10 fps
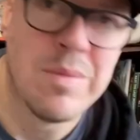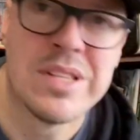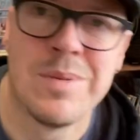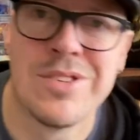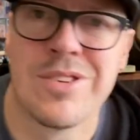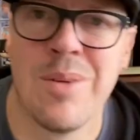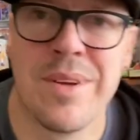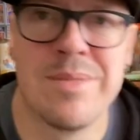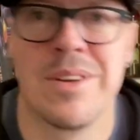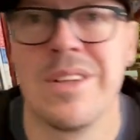special comics
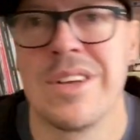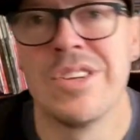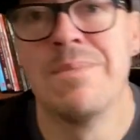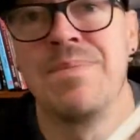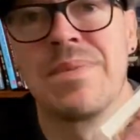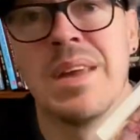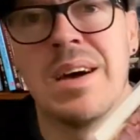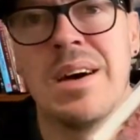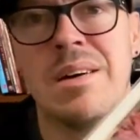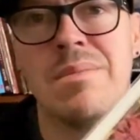in my collection.
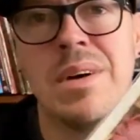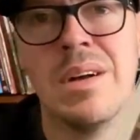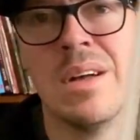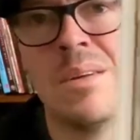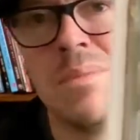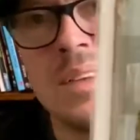But